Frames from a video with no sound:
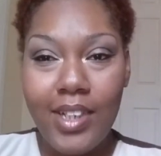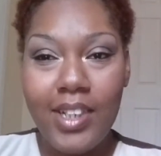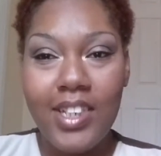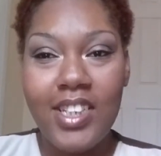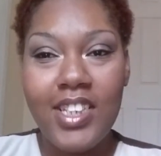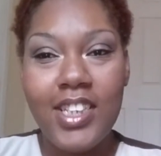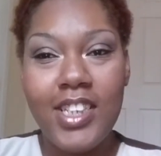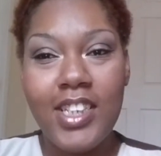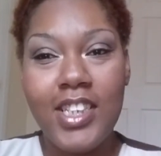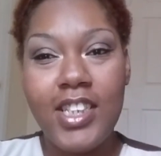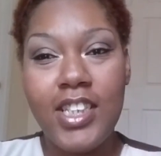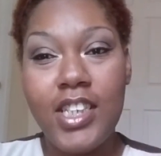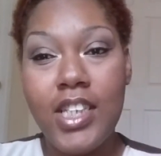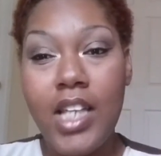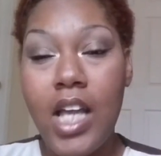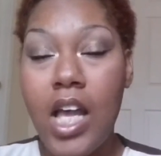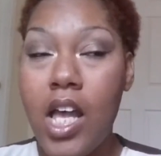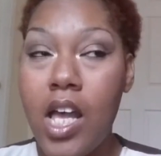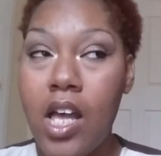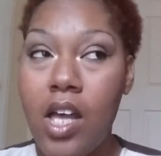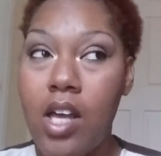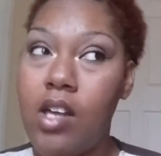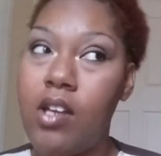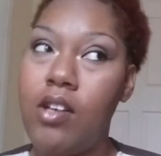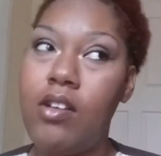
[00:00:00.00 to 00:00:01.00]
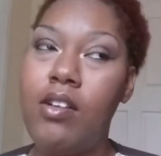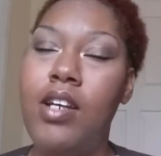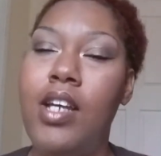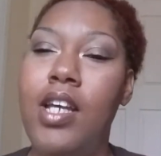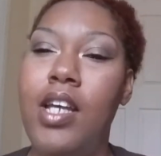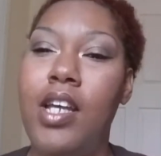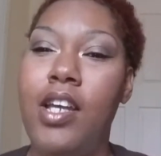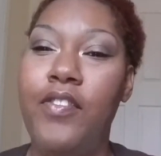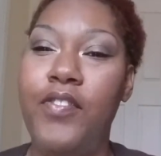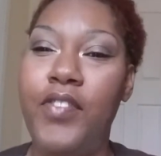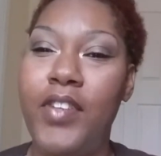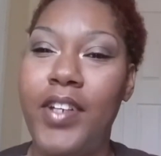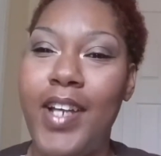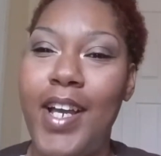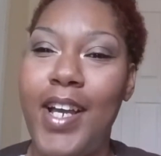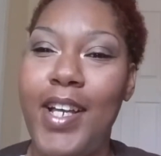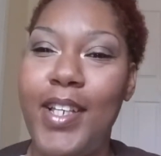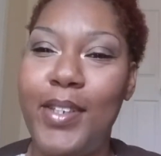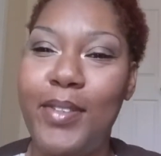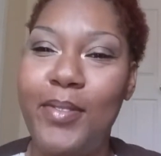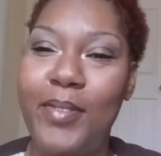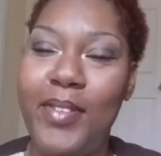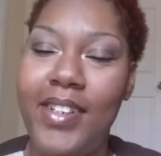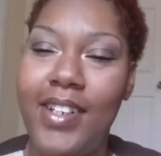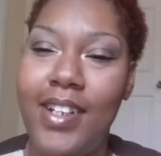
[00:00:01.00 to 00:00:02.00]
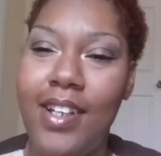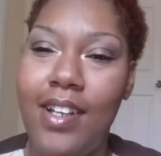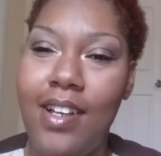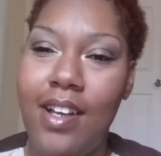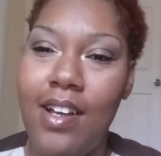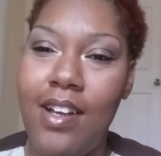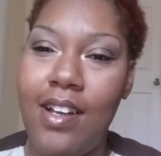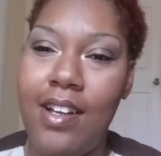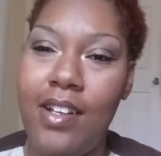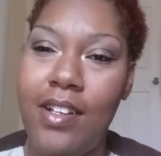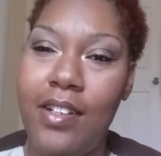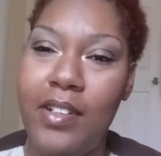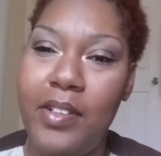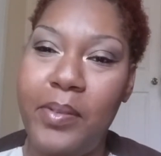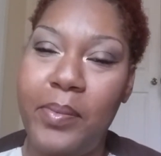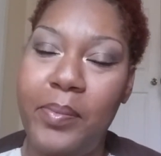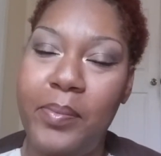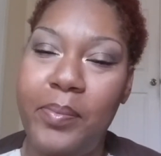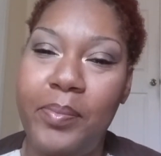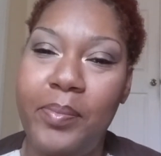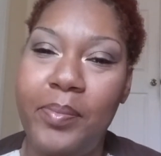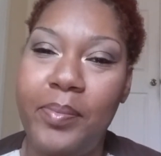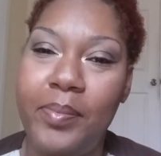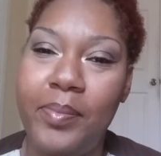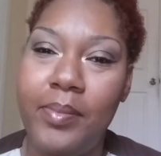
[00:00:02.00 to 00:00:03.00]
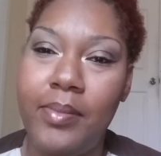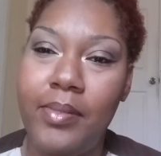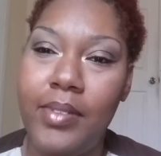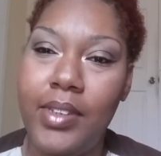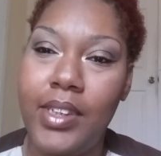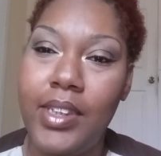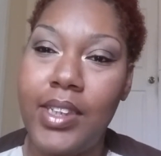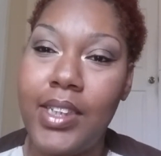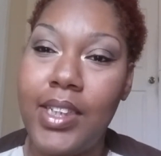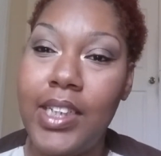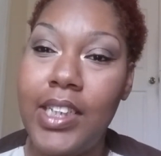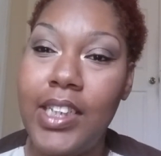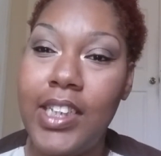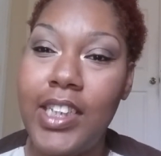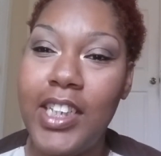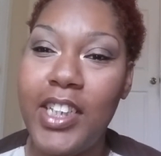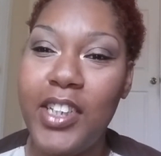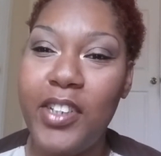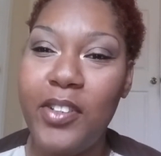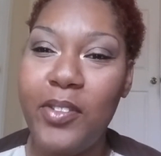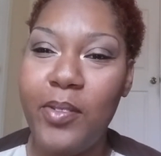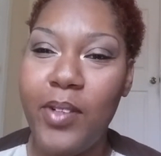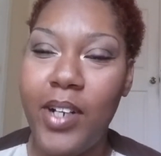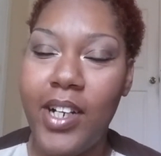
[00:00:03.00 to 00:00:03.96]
So if you guys want to continue